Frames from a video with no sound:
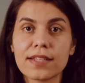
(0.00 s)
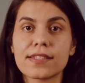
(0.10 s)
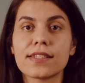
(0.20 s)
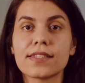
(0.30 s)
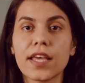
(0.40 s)

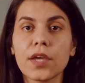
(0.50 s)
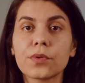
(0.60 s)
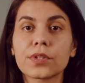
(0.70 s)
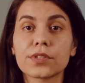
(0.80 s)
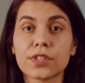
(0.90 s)
and today
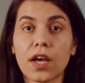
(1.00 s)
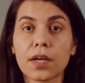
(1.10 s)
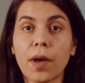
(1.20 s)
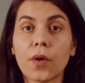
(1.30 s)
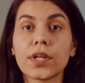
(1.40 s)
we're gonna
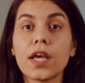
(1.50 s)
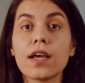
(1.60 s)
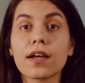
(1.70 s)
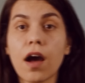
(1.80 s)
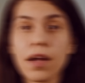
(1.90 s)
talk about
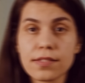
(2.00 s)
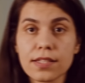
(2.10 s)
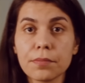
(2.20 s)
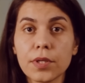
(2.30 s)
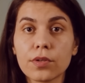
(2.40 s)

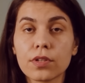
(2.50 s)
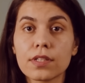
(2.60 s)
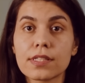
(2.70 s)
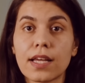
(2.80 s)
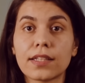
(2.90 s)
constant
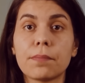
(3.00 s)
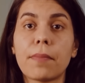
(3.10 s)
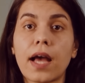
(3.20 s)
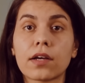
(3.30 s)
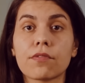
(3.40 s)
mucus at the
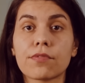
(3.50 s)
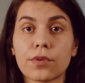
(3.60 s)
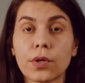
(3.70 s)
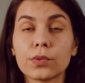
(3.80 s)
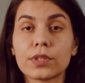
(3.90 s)
back of
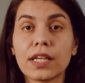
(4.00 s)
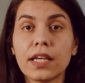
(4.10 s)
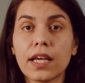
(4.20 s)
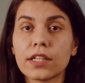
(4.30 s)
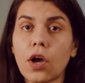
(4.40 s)
throat
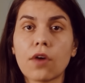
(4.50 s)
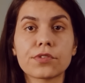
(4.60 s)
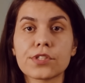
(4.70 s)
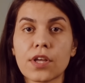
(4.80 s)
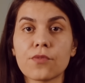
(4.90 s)
and
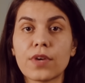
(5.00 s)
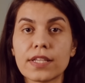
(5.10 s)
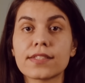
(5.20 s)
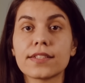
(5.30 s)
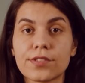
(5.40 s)
offer some
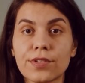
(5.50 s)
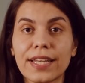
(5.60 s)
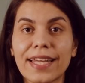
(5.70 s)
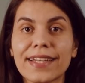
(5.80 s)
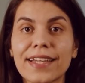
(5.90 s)
ways to
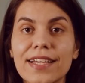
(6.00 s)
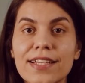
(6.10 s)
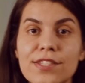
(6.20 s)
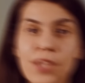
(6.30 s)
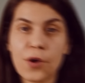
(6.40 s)
treat it.
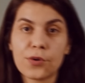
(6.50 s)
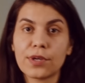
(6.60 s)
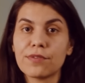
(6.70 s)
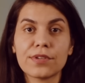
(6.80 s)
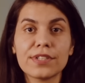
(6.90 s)

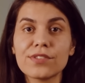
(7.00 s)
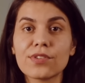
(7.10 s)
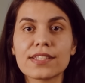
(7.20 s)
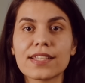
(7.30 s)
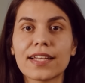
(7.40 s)
So if you're
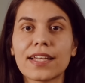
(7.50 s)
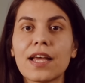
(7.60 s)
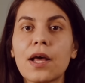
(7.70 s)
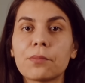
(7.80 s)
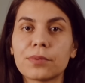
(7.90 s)
interested,
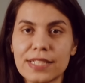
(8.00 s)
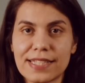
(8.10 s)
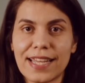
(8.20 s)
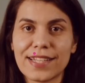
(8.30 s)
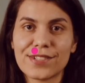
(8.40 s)
please stay